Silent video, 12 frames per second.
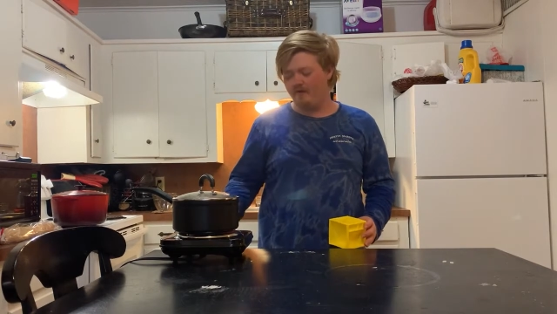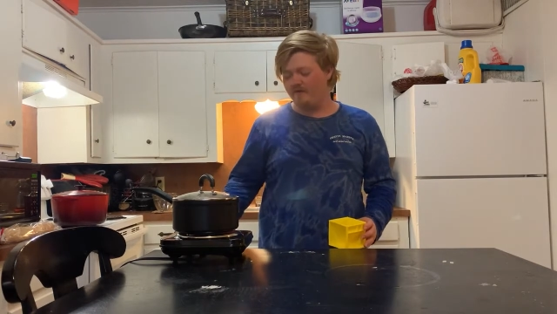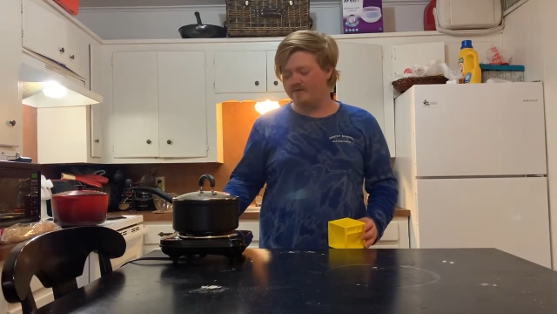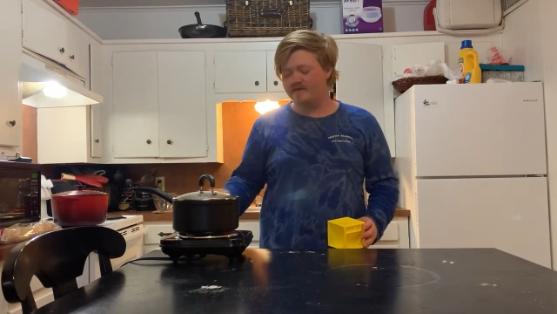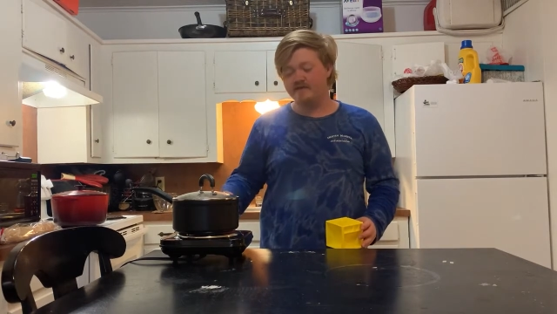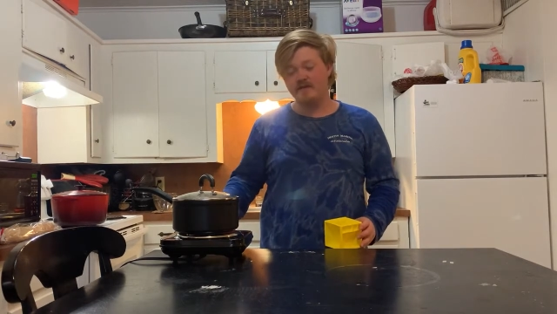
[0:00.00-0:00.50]

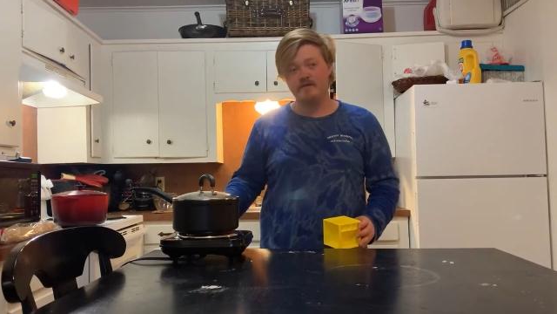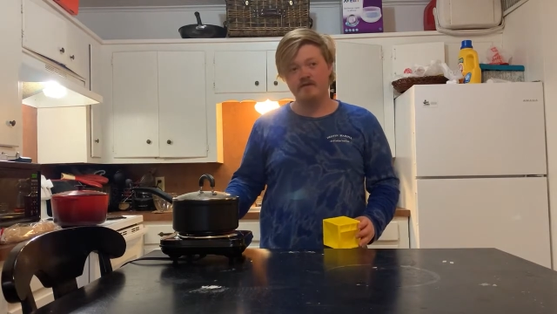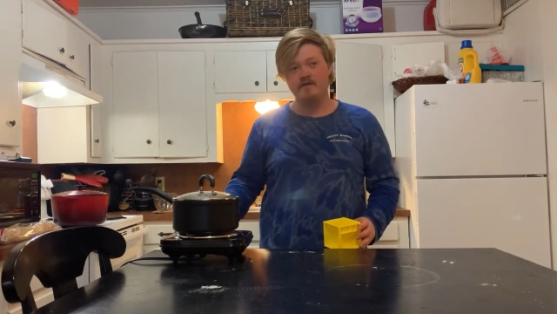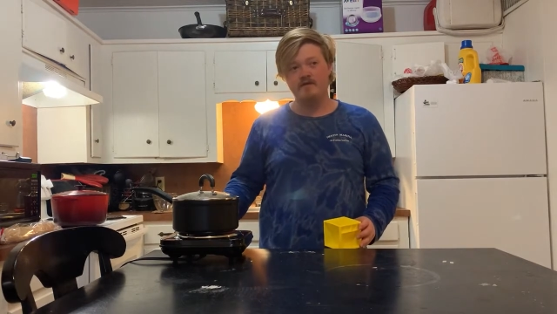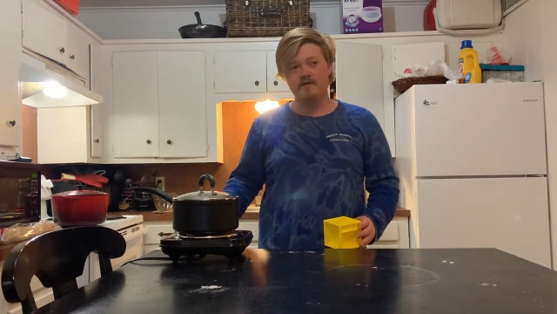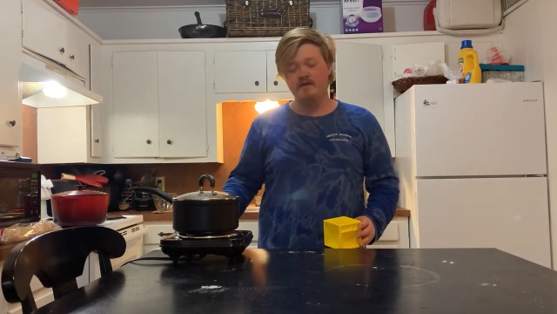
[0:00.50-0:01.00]
and then
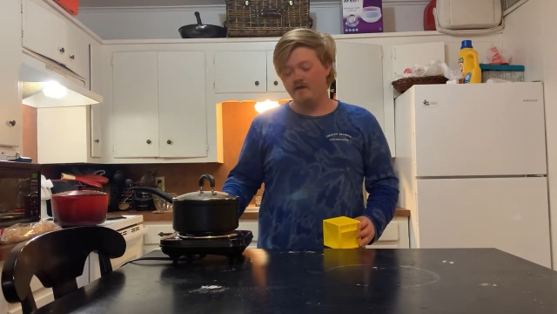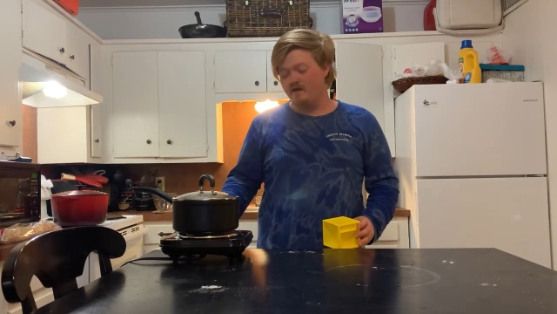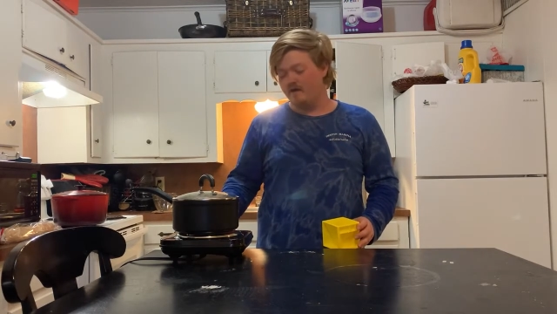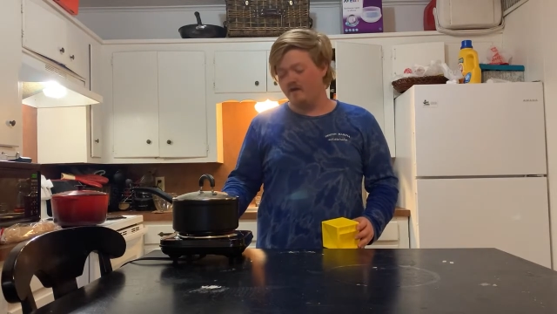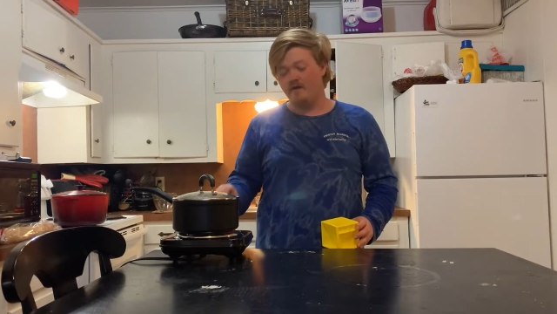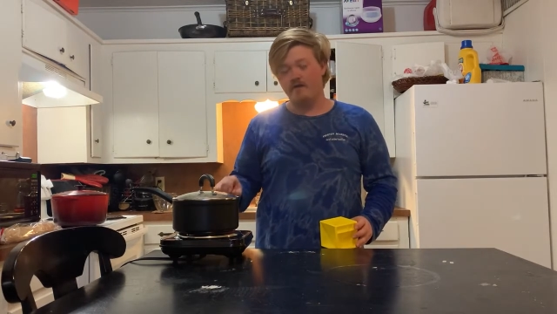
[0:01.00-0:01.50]
simmer.
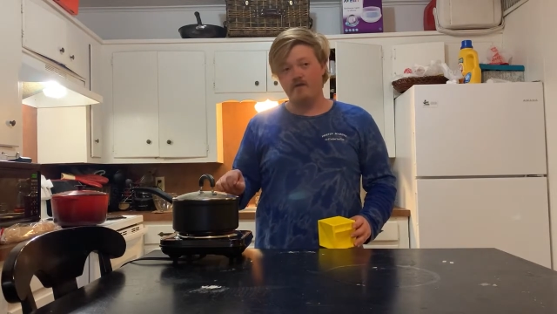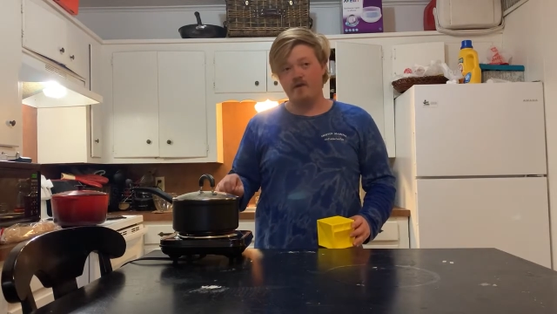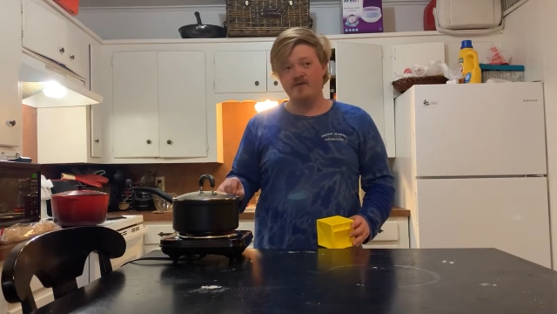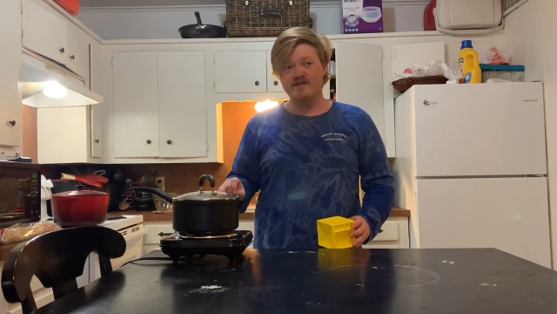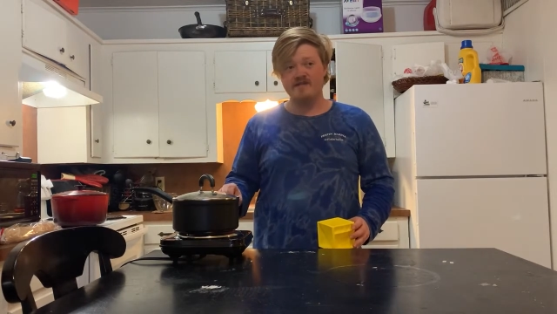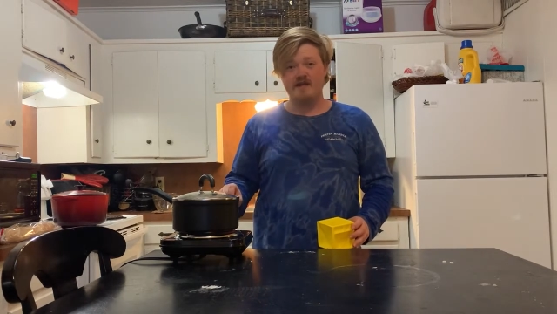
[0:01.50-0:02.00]
On the
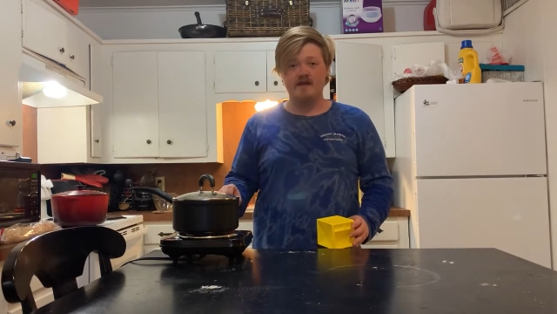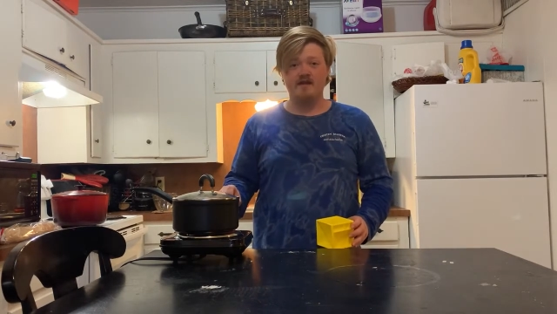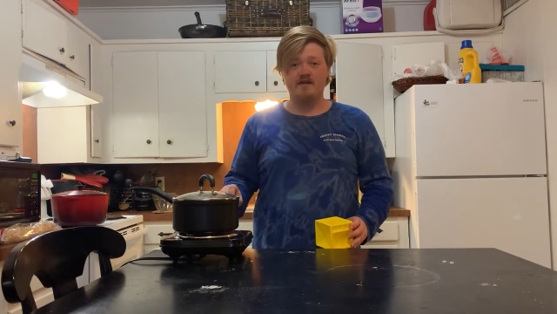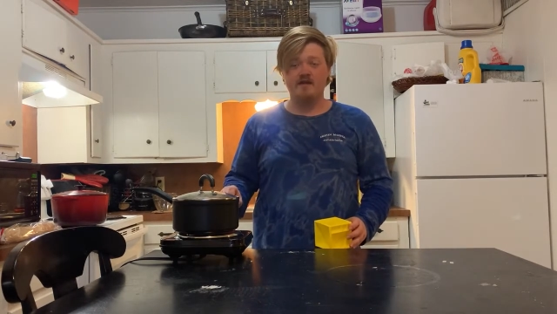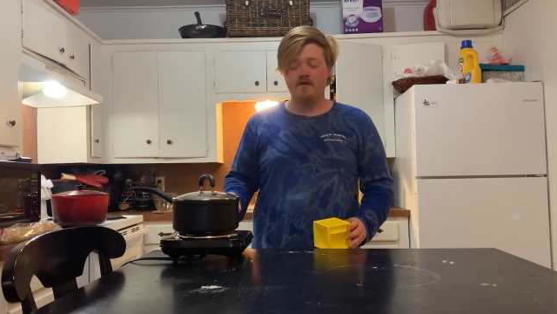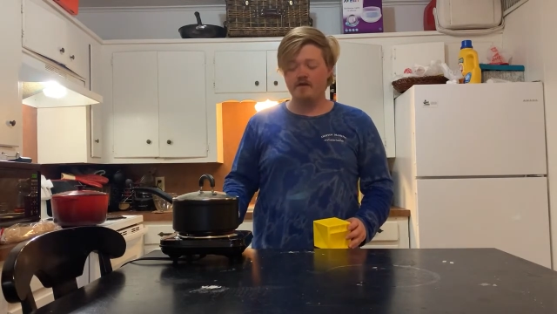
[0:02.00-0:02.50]
lowest
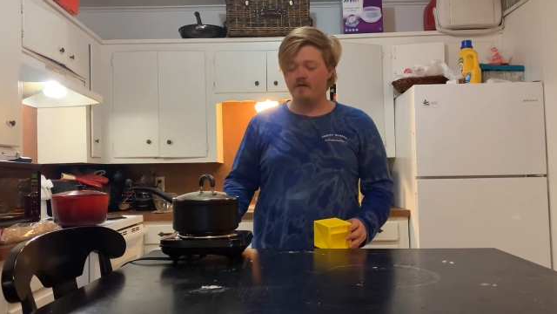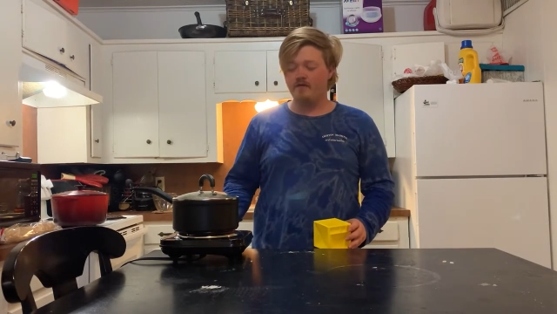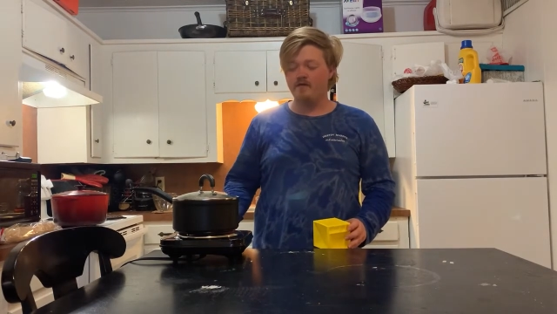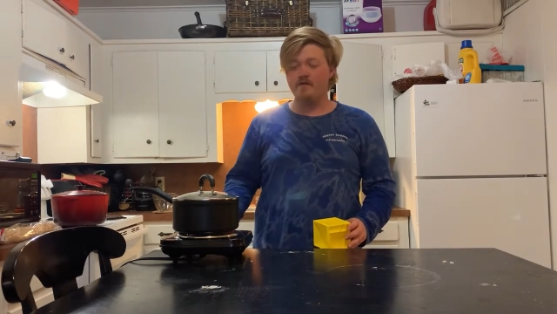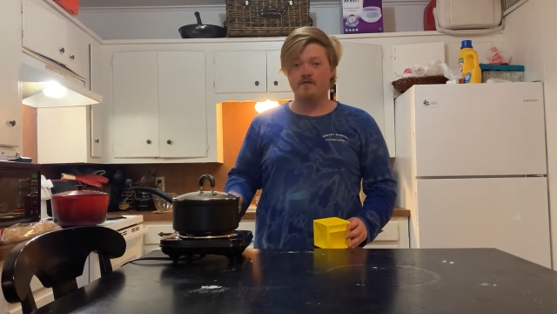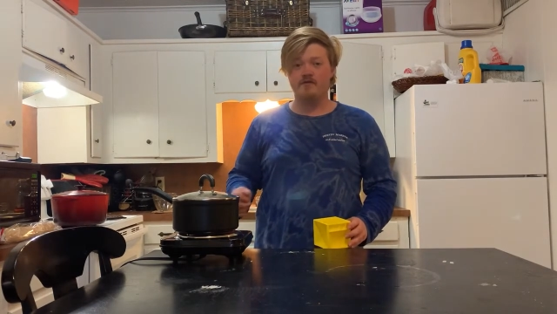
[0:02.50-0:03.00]
setting, it can
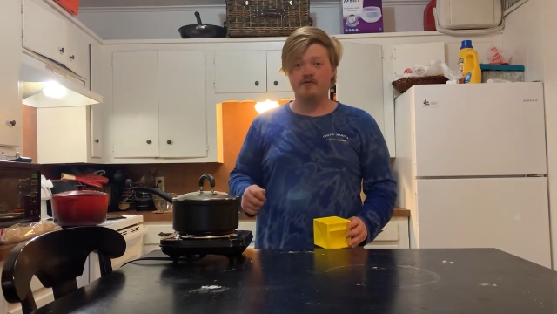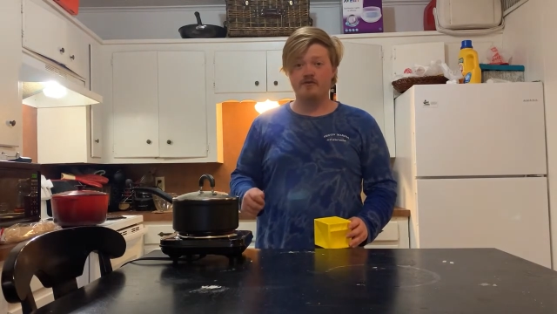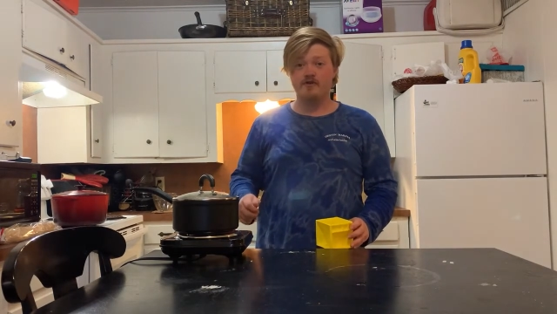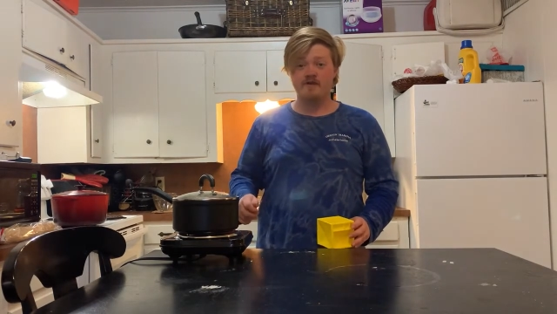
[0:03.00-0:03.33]
go for 30